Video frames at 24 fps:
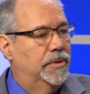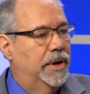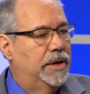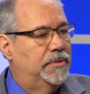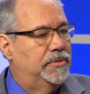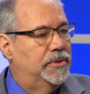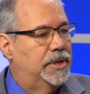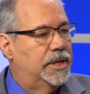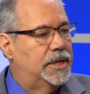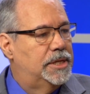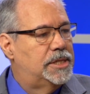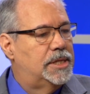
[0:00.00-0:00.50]
you ready
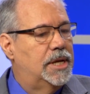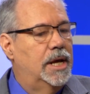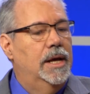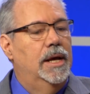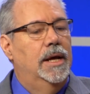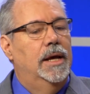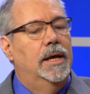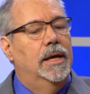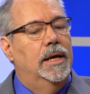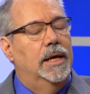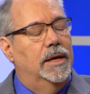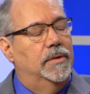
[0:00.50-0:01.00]
for this?
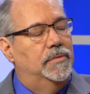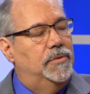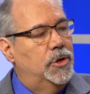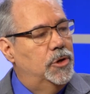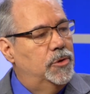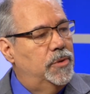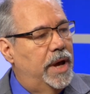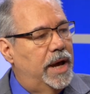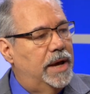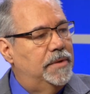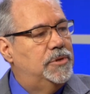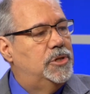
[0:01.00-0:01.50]
If
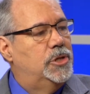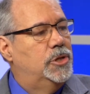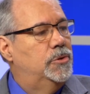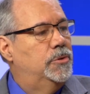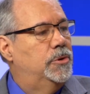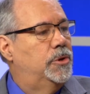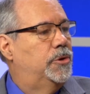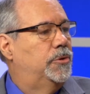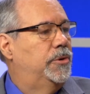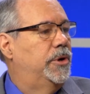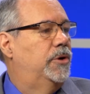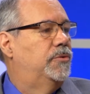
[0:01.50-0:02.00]
you have 2
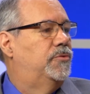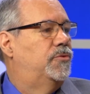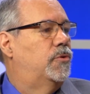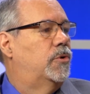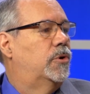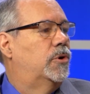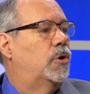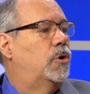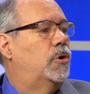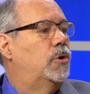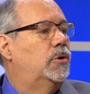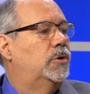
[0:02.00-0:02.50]
or 3 or
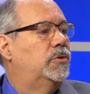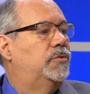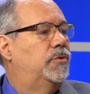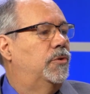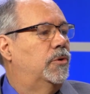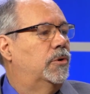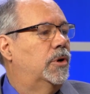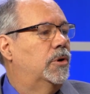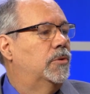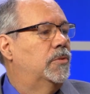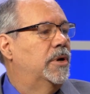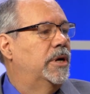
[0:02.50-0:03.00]
4 old
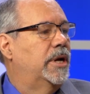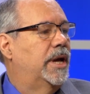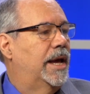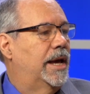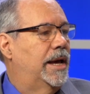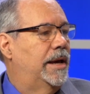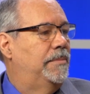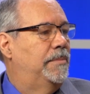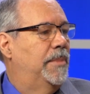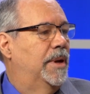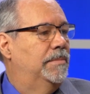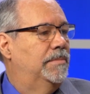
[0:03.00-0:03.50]

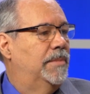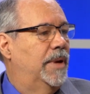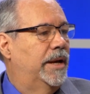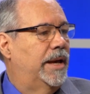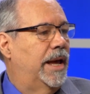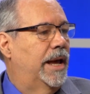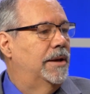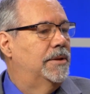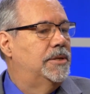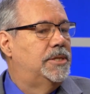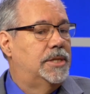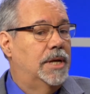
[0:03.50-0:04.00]
401k
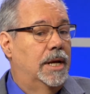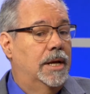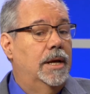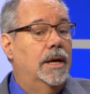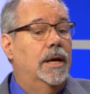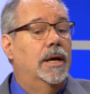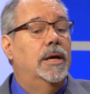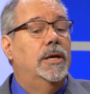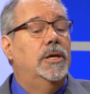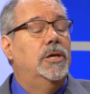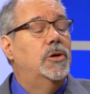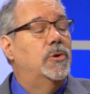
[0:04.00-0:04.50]
accounts,
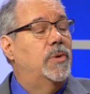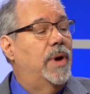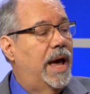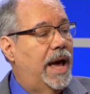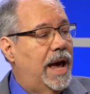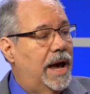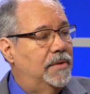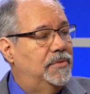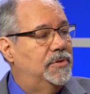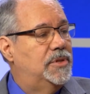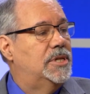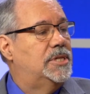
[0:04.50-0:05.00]
you
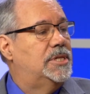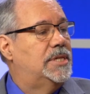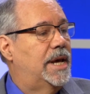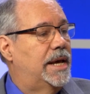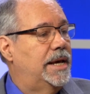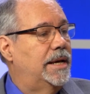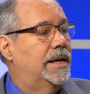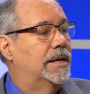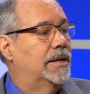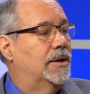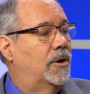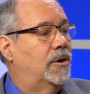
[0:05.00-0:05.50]
have to
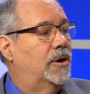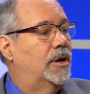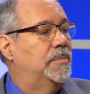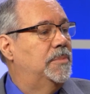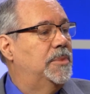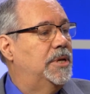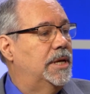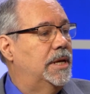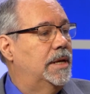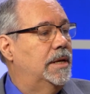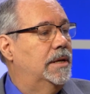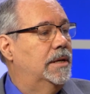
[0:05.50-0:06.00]
take an
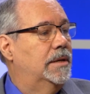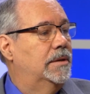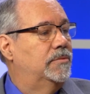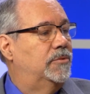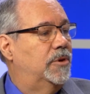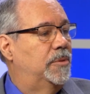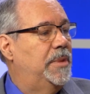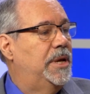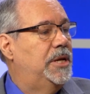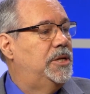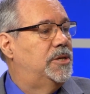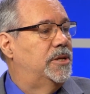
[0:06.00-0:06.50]
RMD
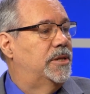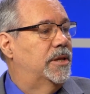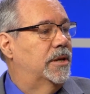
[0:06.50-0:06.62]
from each